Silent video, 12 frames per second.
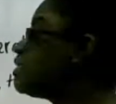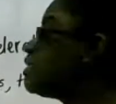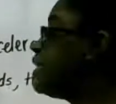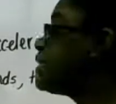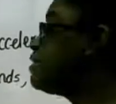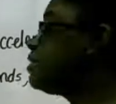
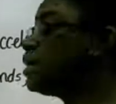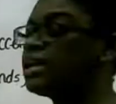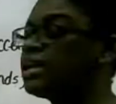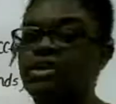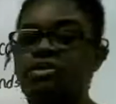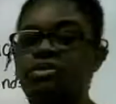So let's
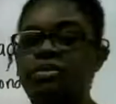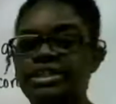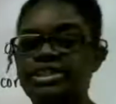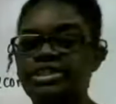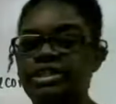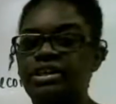look at the
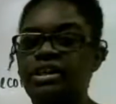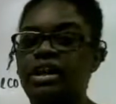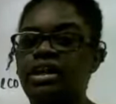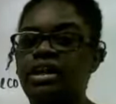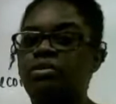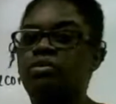
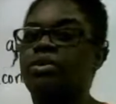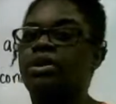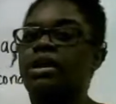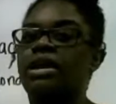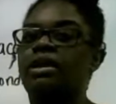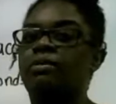question and then
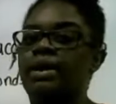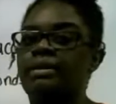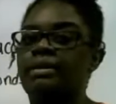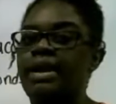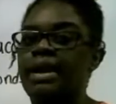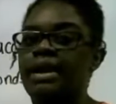work our way